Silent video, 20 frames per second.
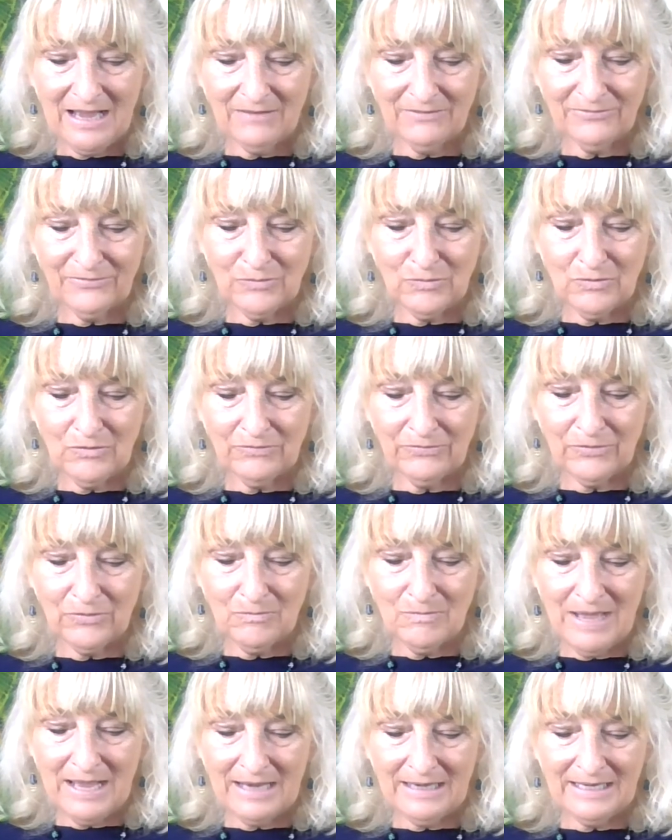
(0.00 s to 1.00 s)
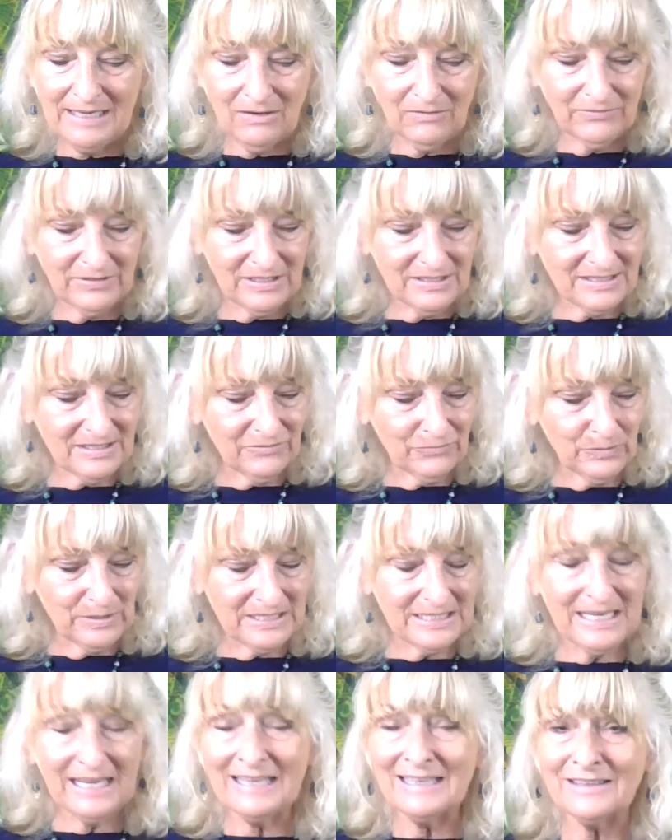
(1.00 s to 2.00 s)
for many of us, if we
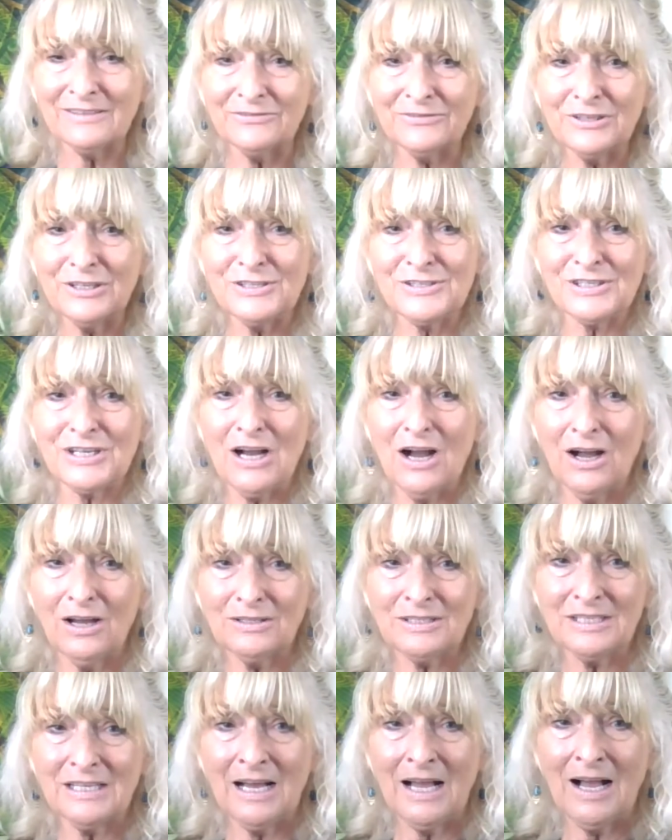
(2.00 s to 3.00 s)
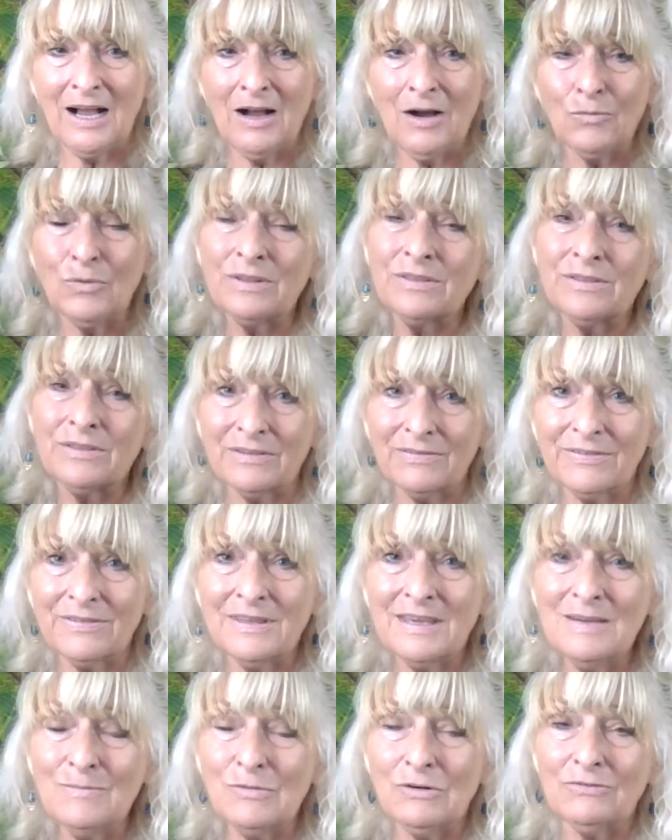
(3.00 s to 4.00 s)
take the first card with the
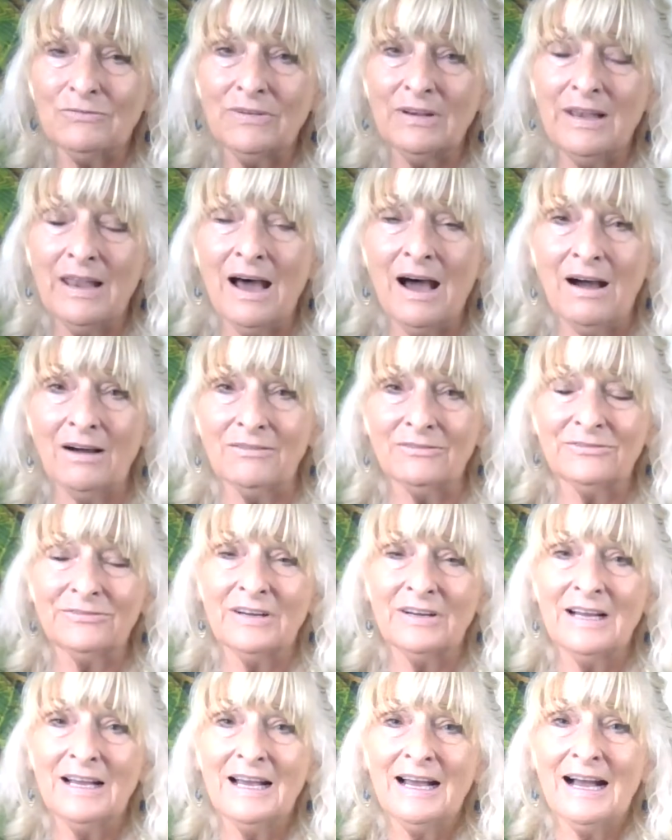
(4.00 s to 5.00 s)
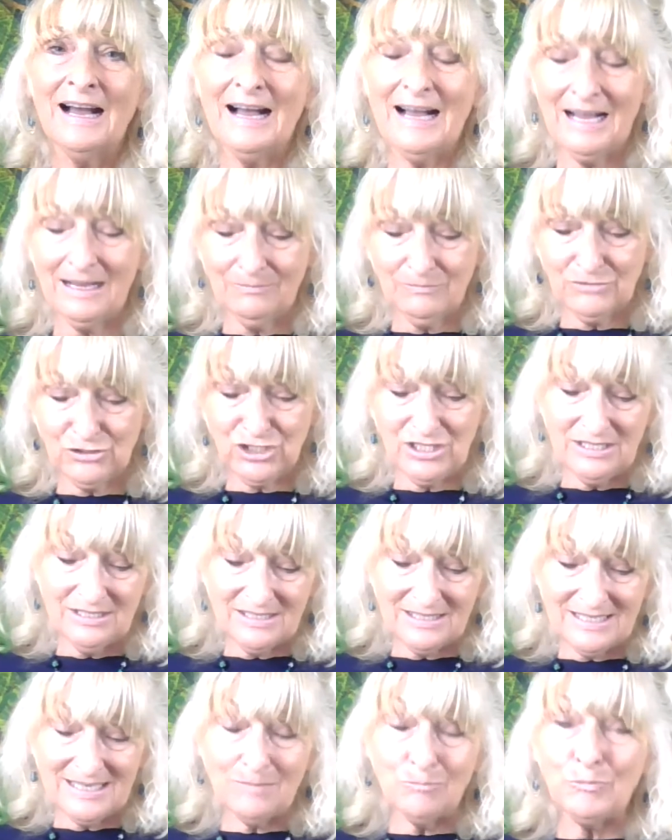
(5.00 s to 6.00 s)
theme of love, she
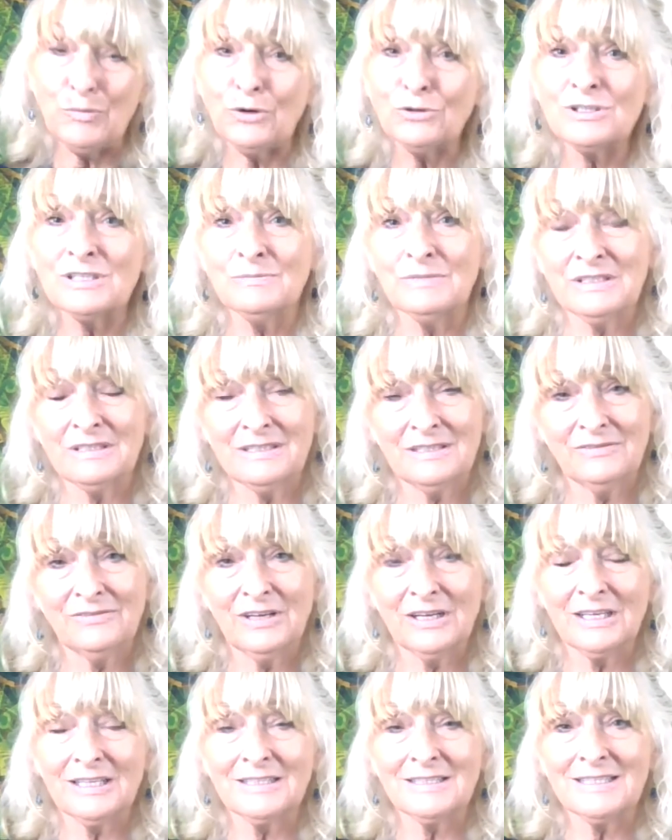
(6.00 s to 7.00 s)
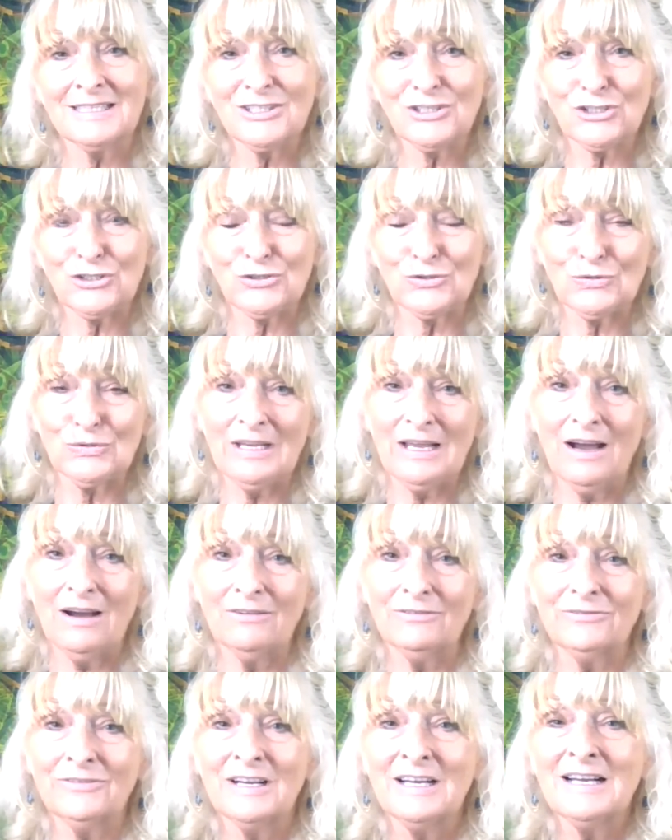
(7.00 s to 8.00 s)
is the embodiment of unconditional
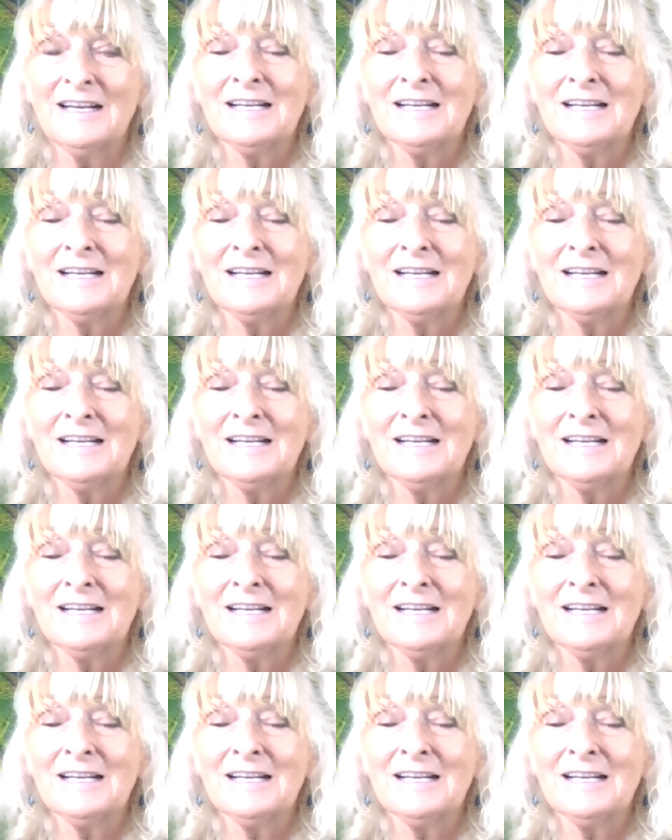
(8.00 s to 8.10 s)
love.